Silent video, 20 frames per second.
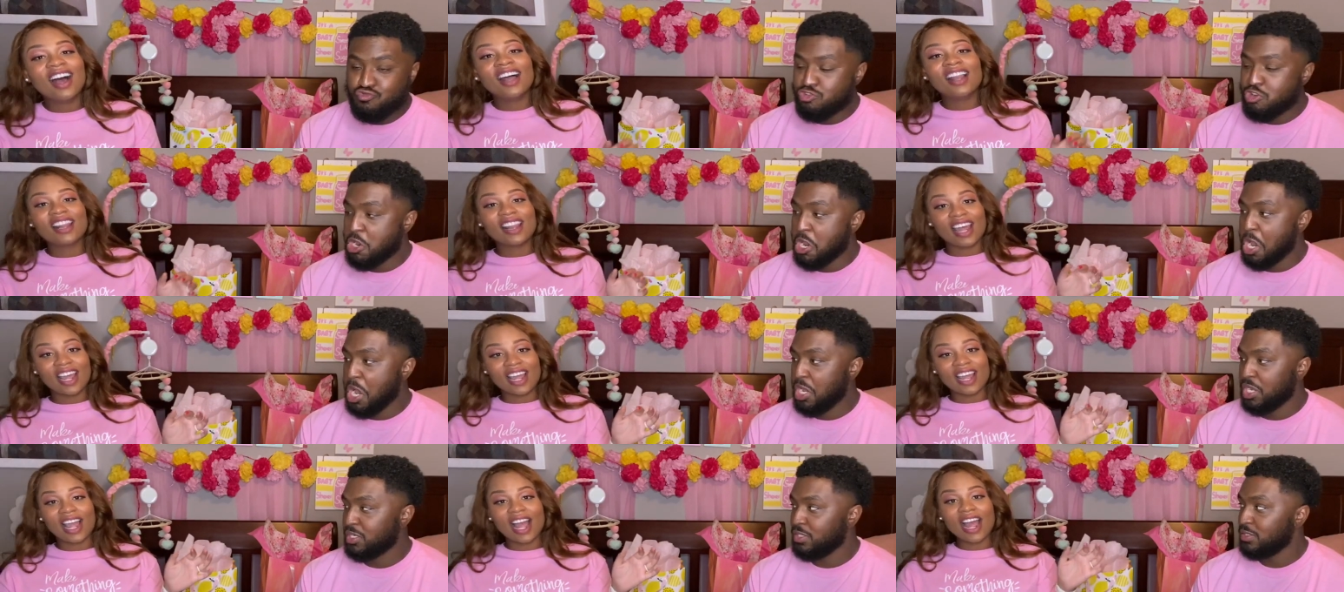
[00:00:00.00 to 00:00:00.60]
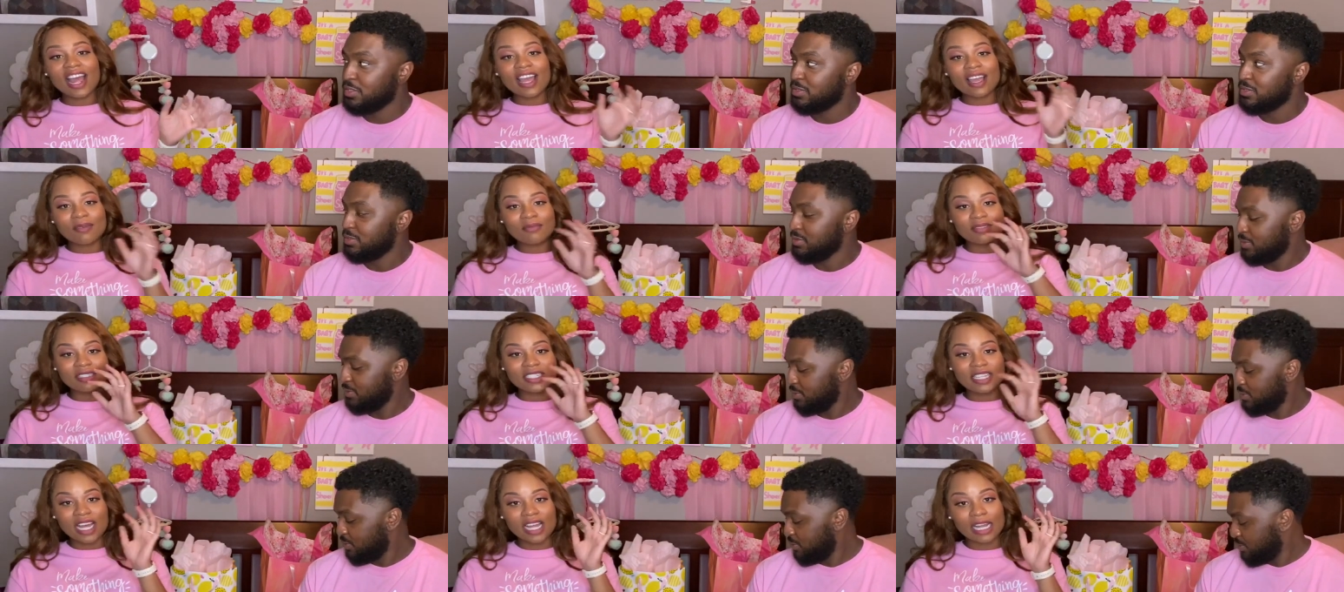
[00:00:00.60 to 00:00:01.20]
Speaker 1: Like, I
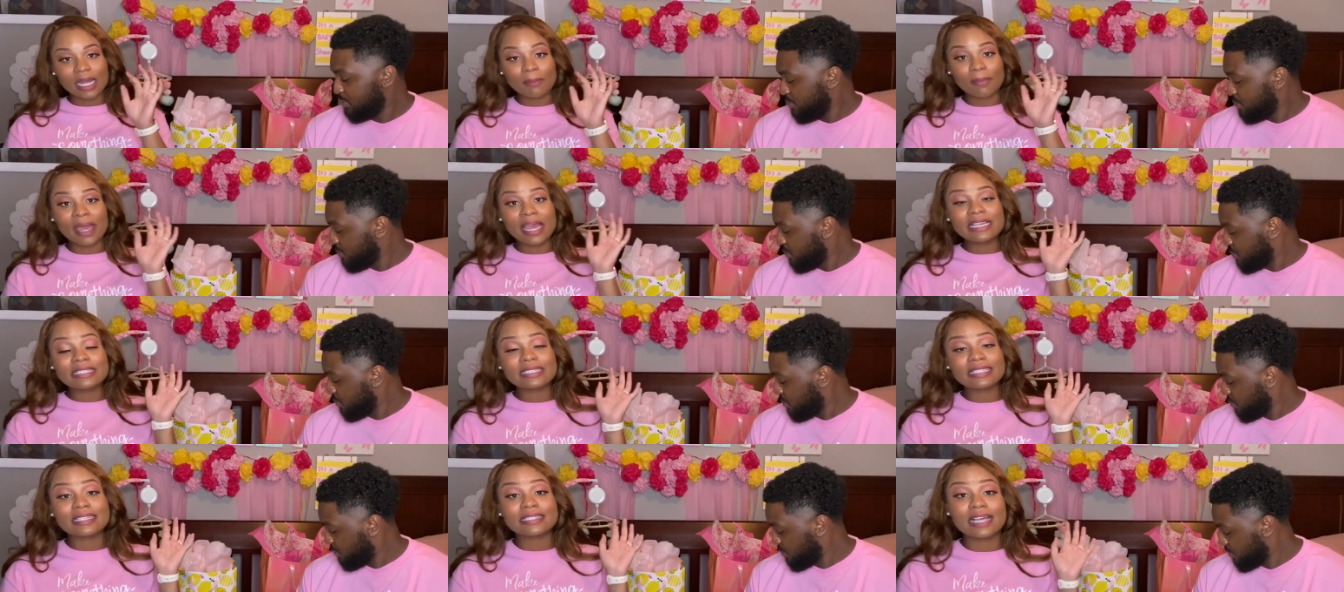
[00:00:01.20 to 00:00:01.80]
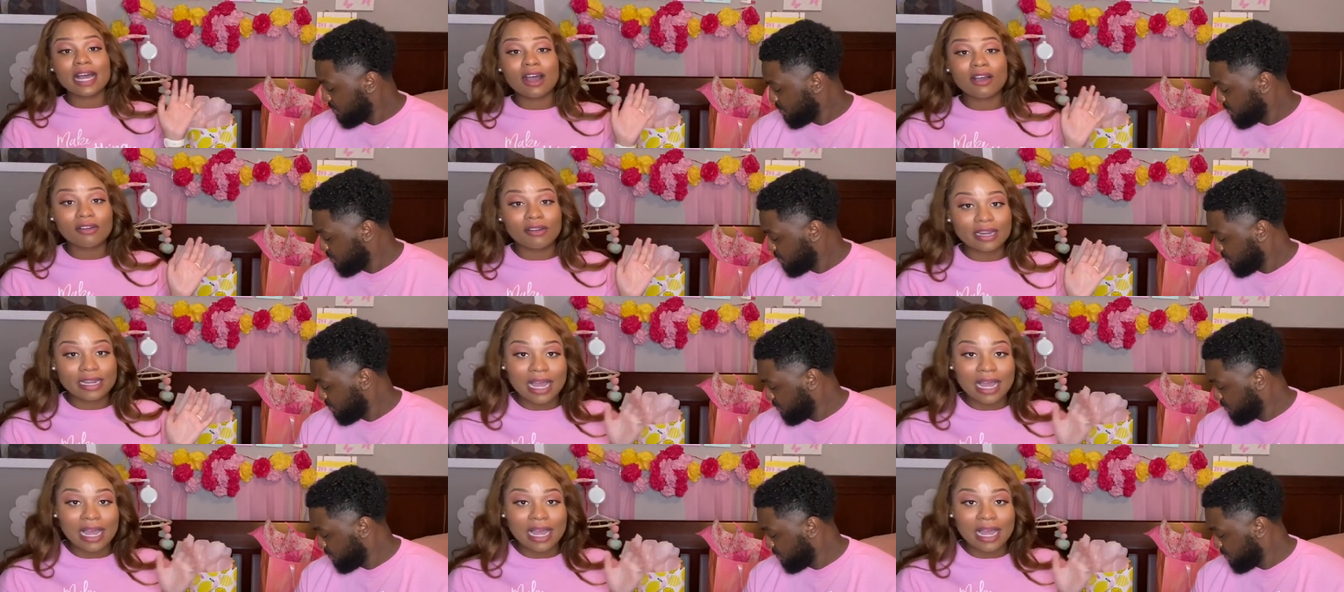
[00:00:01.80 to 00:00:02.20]
am done. Like, Paisley is hungry,